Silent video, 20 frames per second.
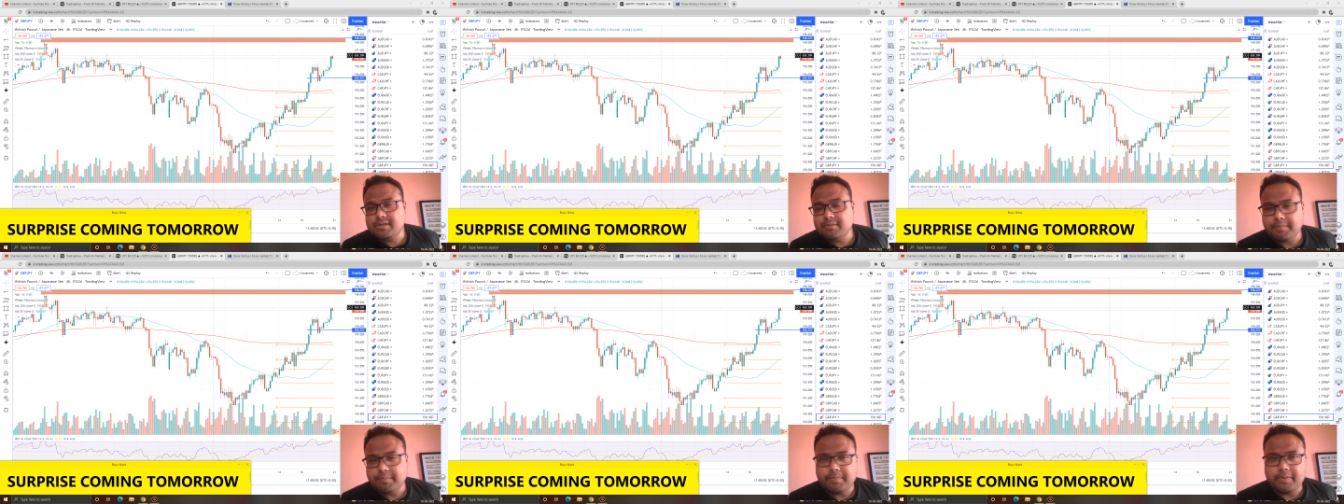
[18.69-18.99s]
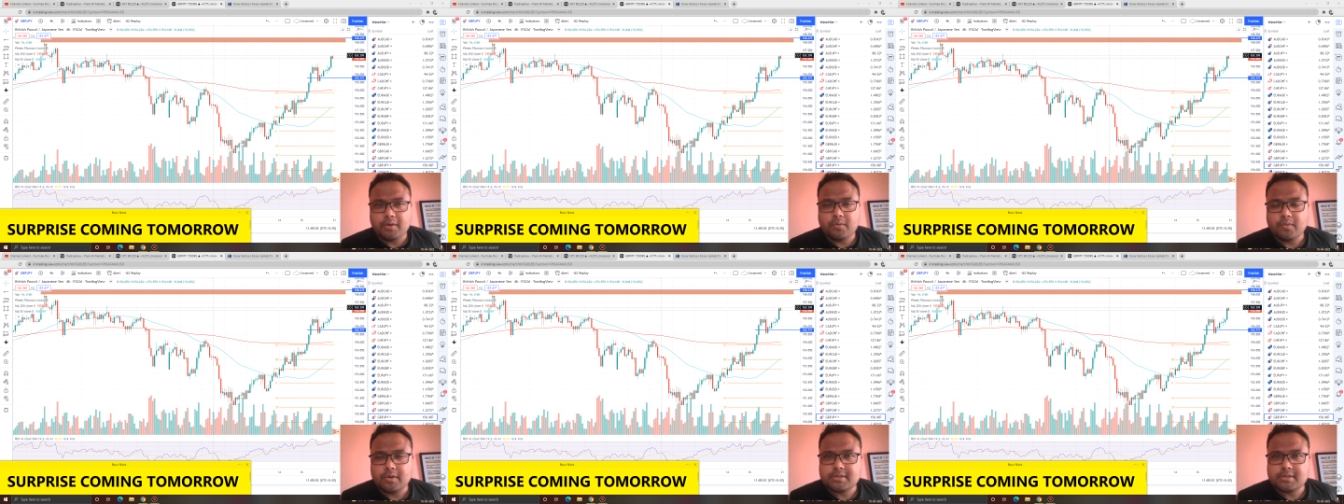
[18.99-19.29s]

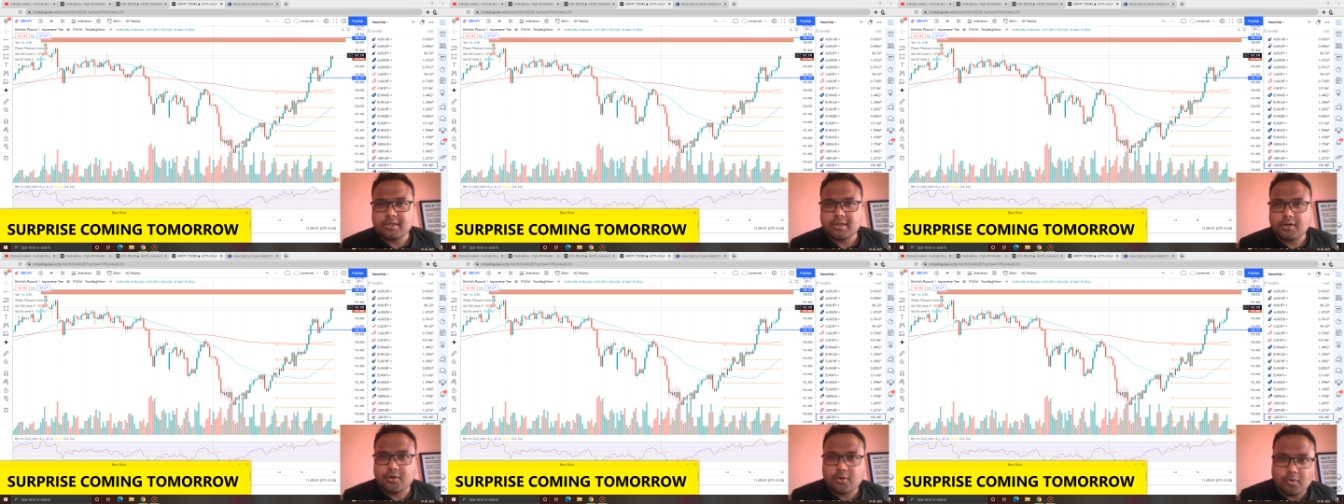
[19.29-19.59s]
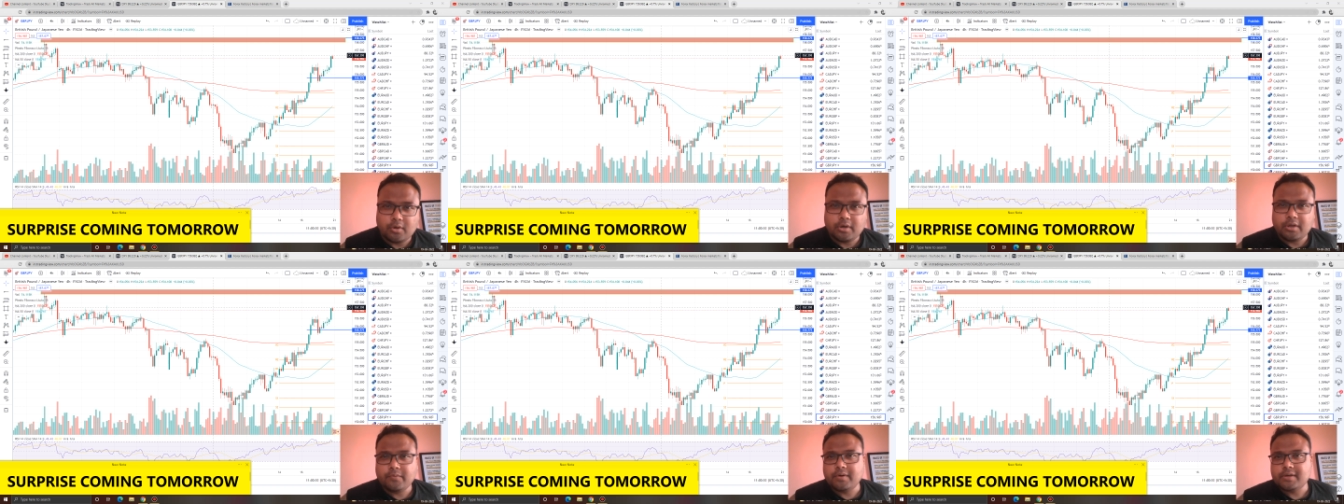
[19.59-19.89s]
GBP, USD,
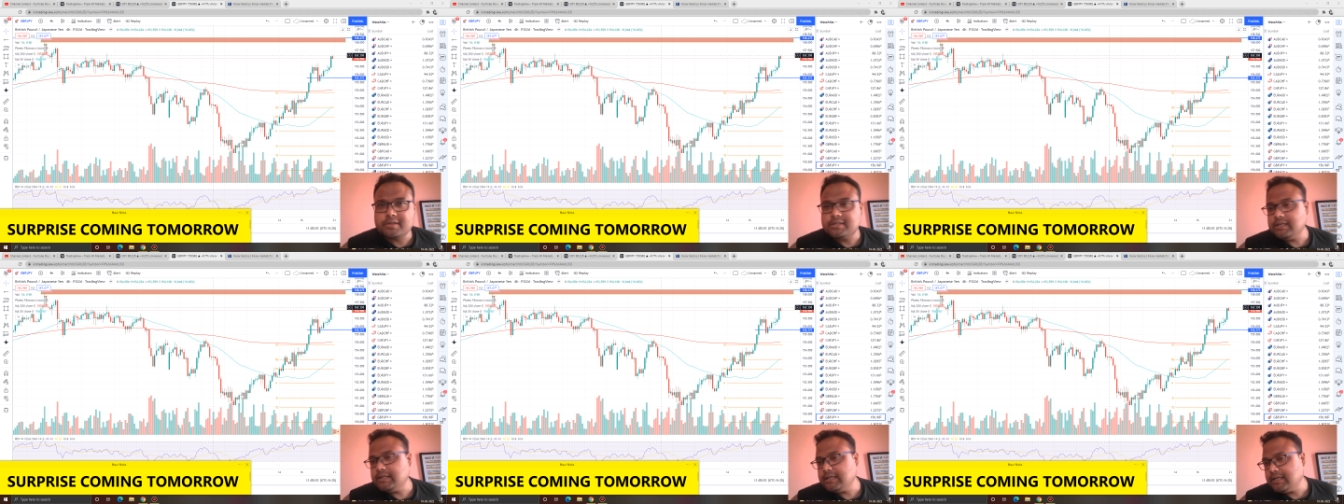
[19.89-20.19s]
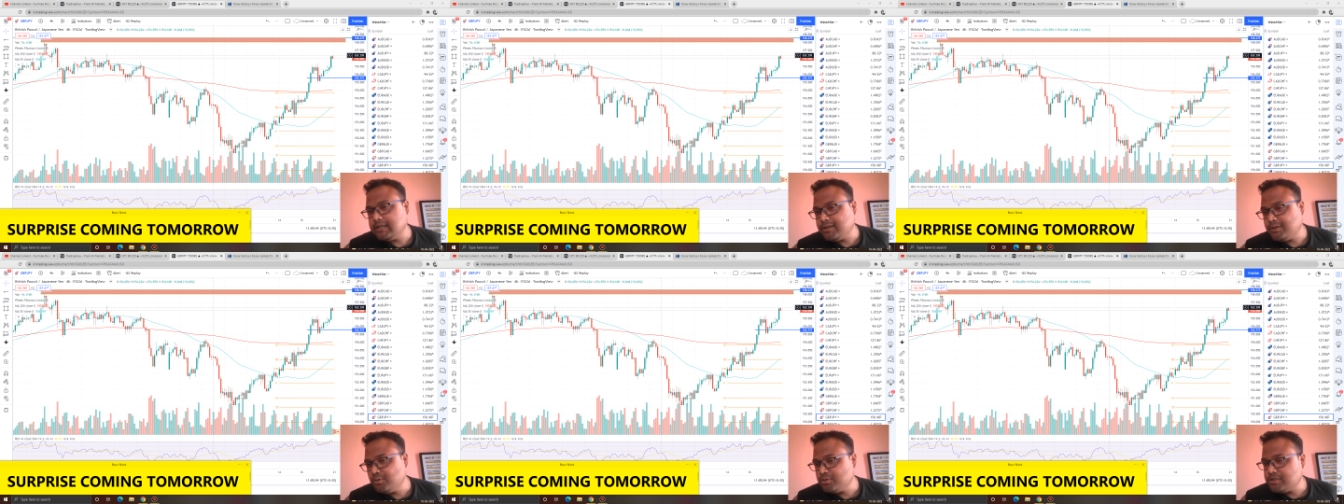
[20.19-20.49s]
Gold, USD,
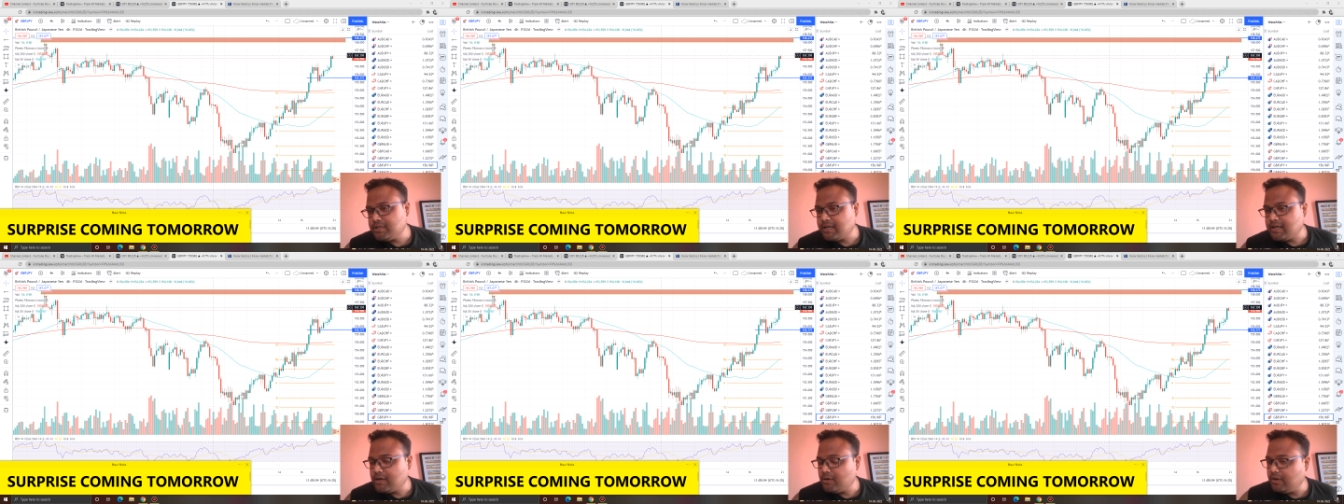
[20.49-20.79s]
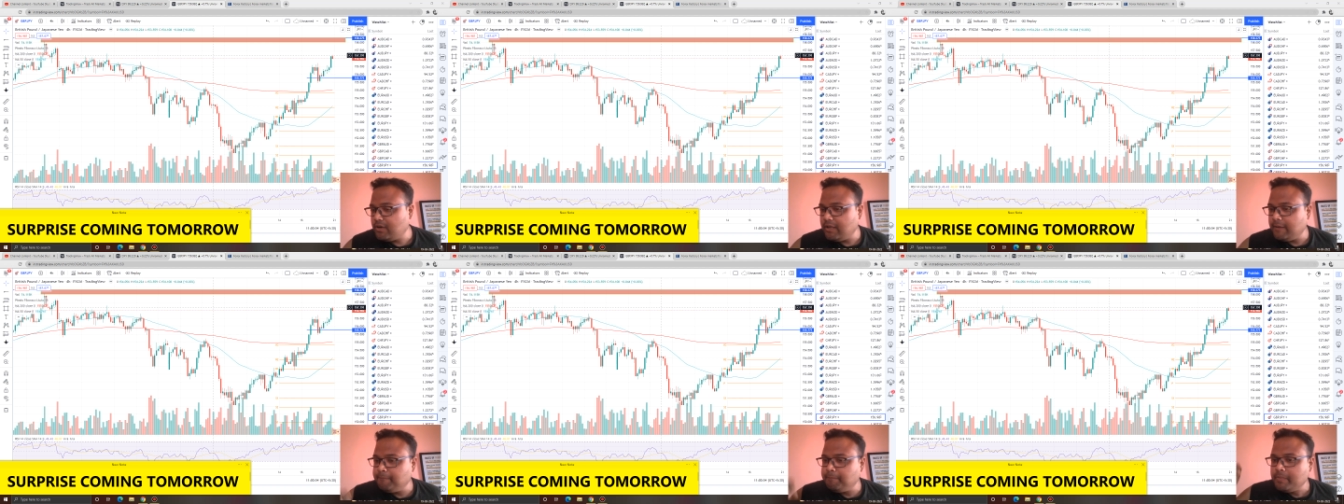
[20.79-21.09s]
then do check
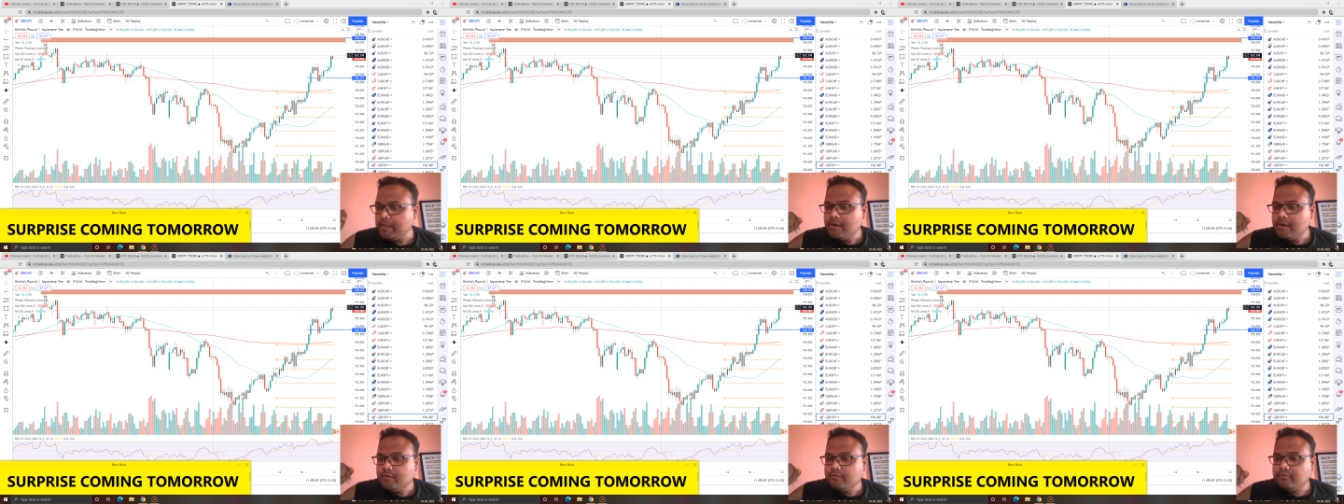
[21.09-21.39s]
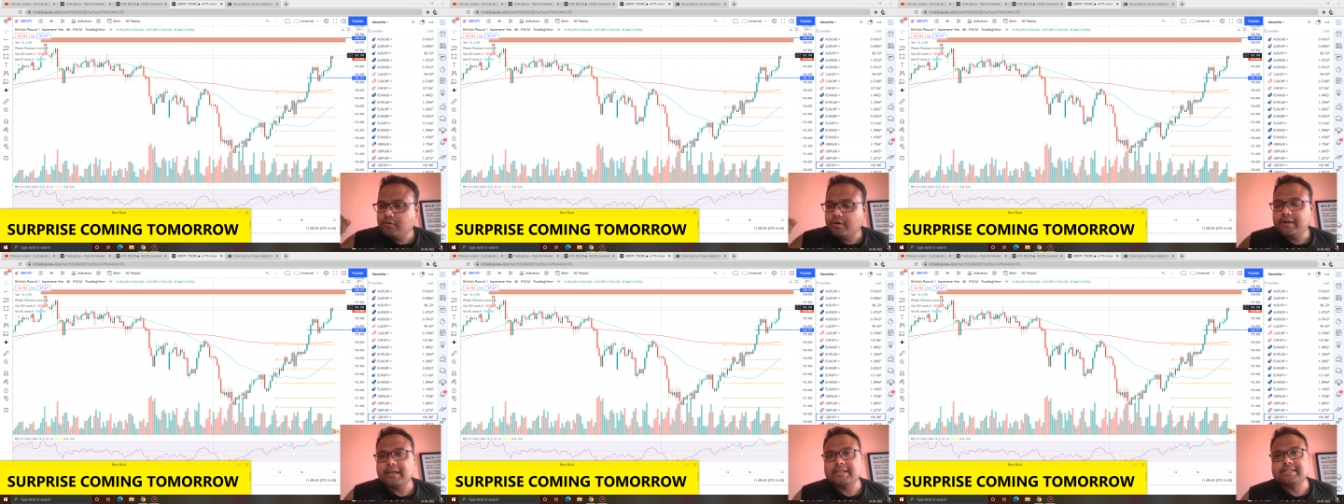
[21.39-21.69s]
out the
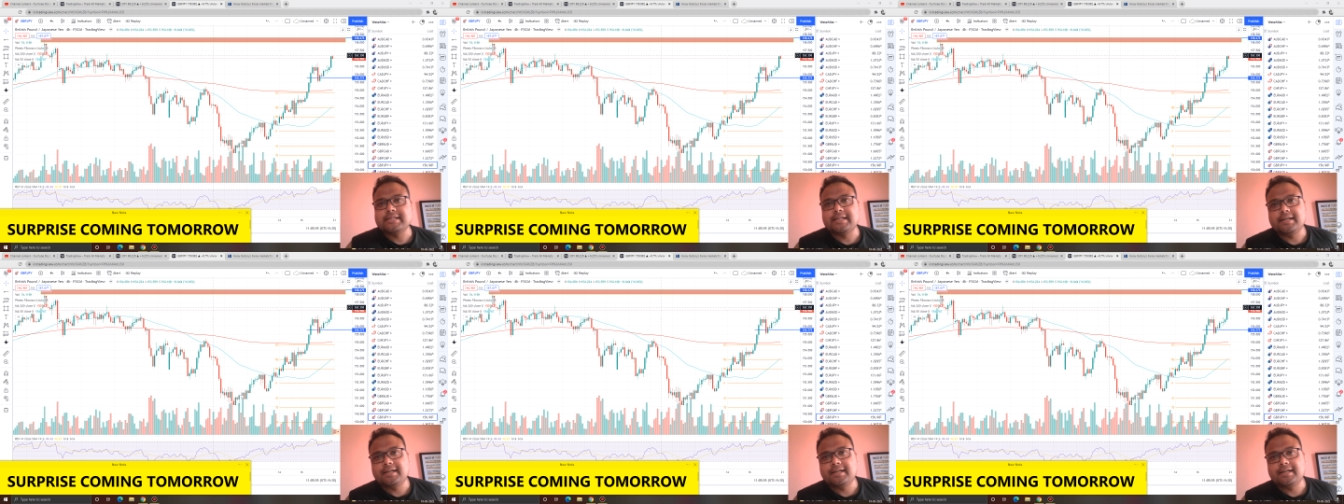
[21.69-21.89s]
Forex